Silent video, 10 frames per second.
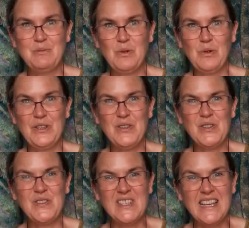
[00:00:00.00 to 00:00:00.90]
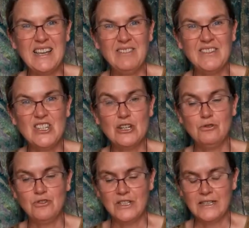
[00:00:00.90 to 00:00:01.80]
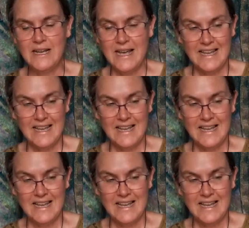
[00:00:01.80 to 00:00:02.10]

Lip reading: more use of singing with children.